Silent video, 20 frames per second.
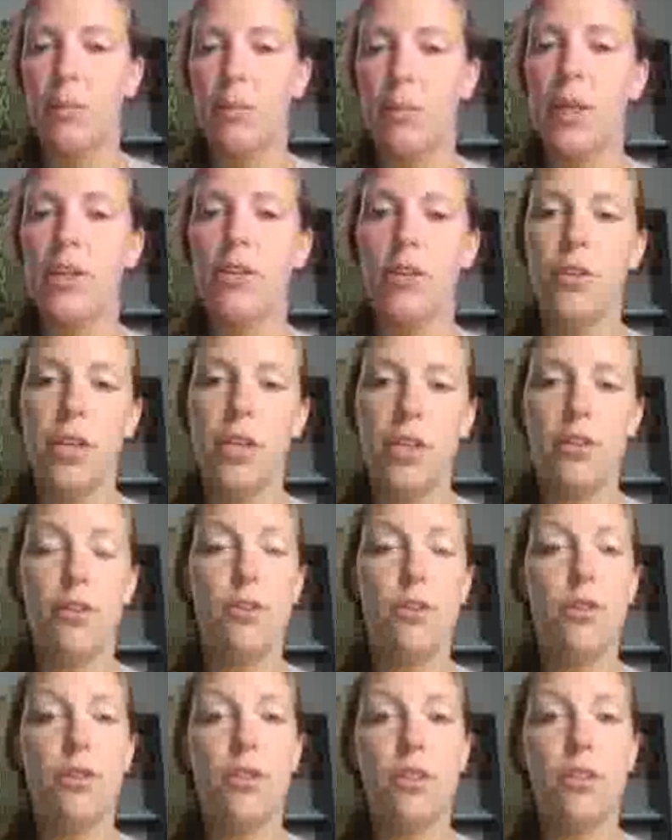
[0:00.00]
Make sure you
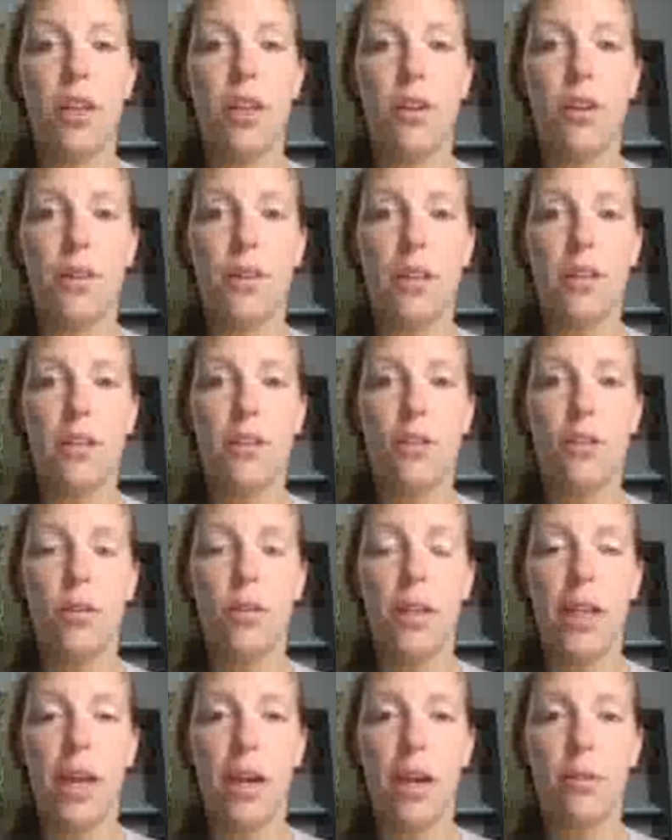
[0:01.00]
introduce yourself in the
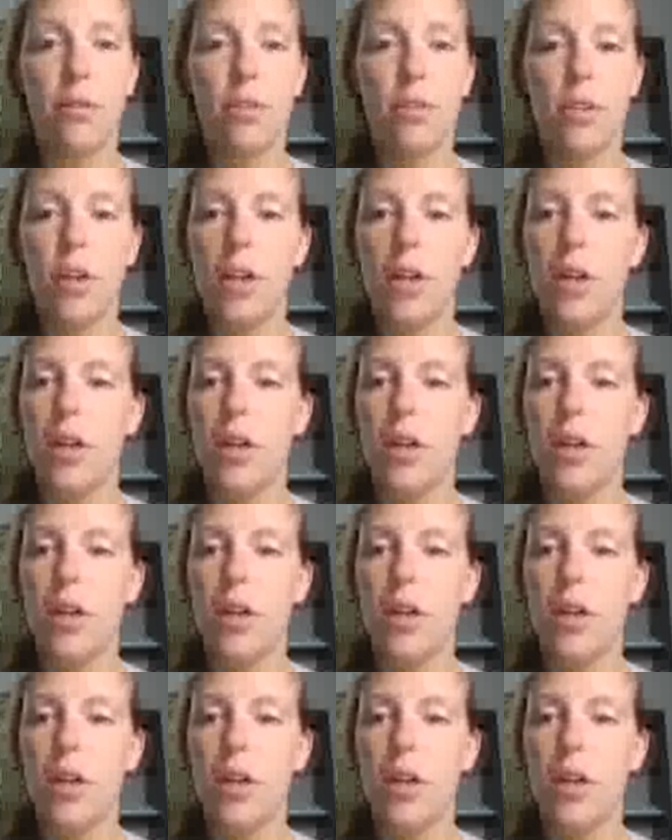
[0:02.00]
student lounge.